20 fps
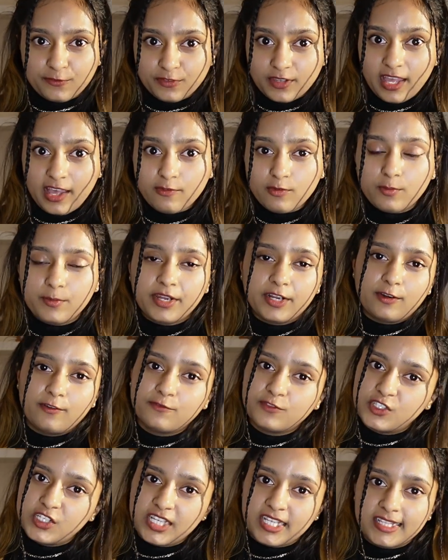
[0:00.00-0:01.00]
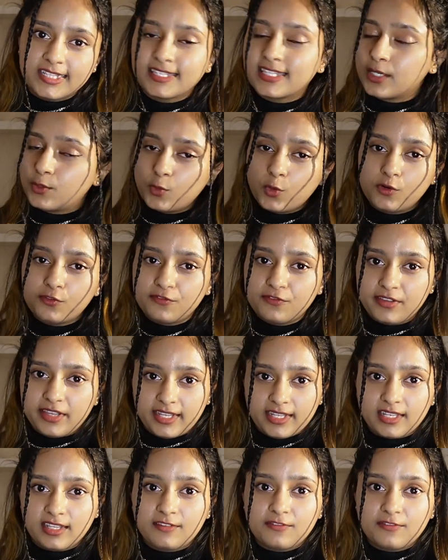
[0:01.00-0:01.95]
if you have a pair of jeans that won't fit,